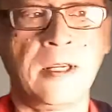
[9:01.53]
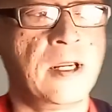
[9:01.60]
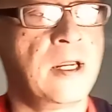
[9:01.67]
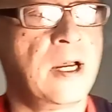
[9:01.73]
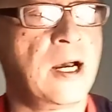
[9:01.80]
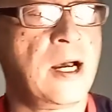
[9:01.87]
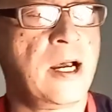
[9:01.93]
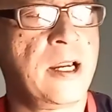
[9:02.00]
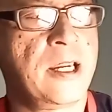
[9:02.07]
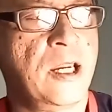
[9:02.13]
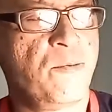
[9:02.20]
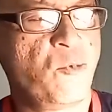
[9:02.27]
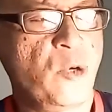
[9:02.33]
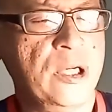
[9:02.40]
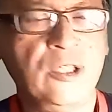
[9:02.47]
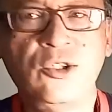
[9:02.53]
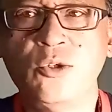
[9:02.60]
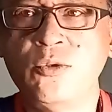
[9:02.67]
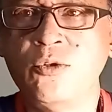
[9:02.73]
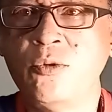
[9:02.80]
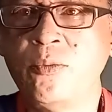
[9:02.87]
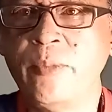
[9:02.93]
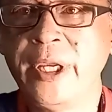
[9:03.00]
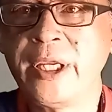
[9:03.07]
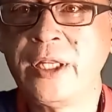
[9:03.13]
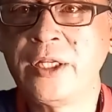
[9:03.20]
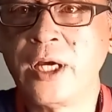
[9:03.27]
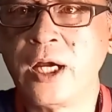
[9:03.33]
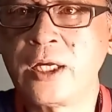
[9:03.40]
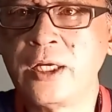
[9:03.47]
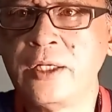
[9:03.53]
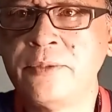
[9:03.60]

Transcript: I am going to make it darker.